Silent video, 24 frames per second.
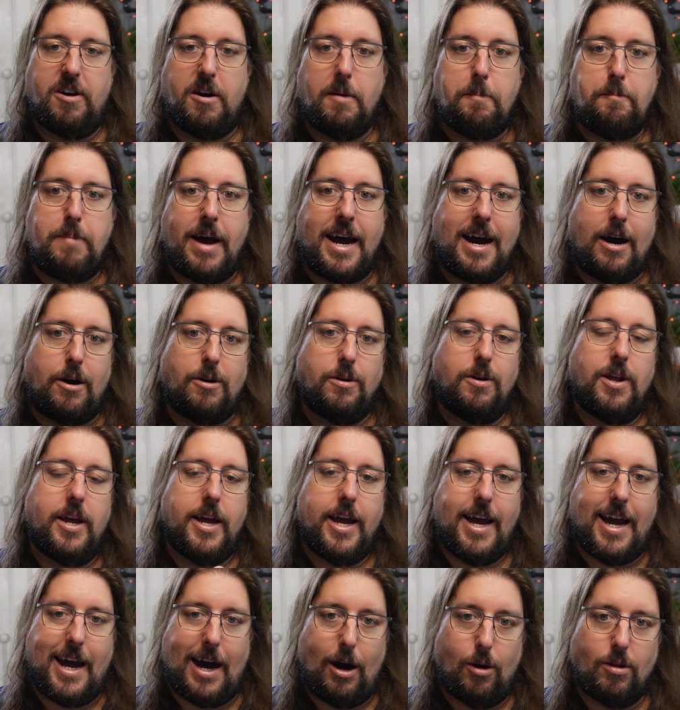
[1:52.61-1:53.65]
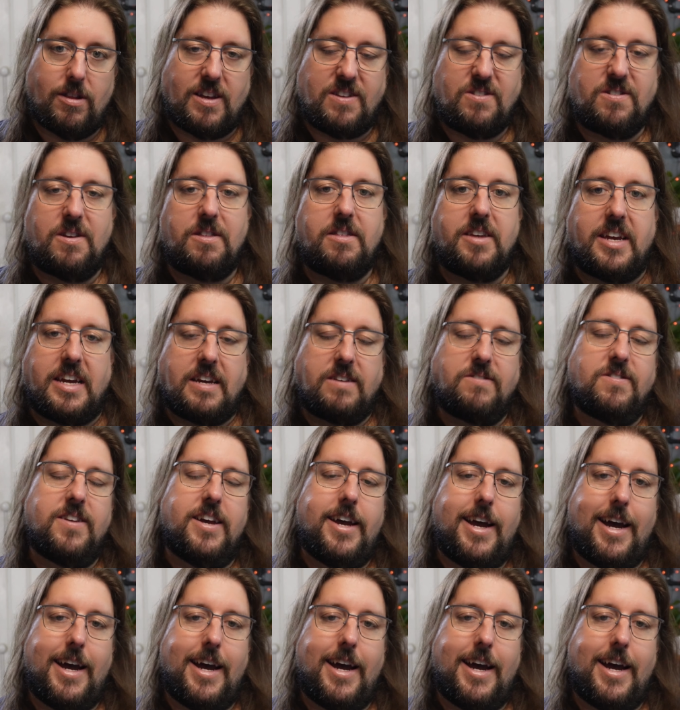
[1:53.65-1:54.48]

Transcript: about how Lisa thinks,